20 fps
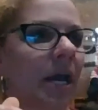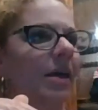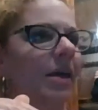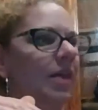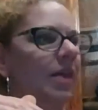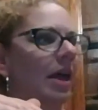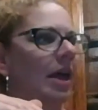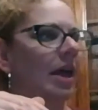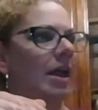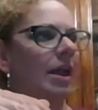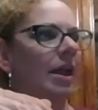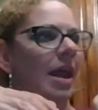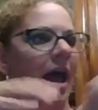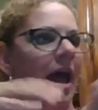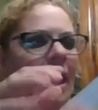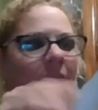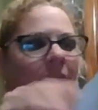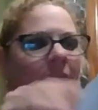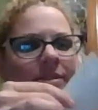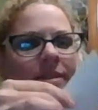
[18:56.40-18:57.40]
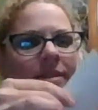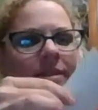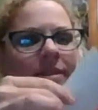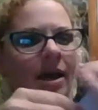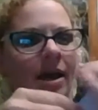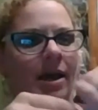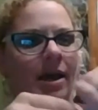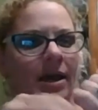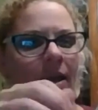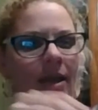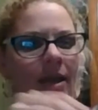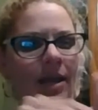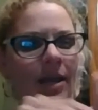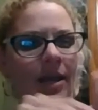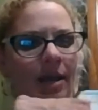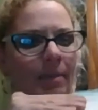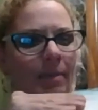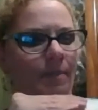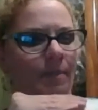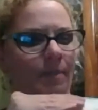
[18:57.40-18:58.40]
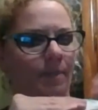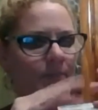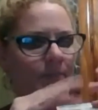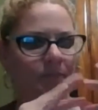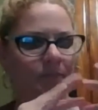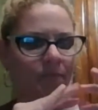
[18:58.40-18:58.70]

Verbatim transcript: And then as I am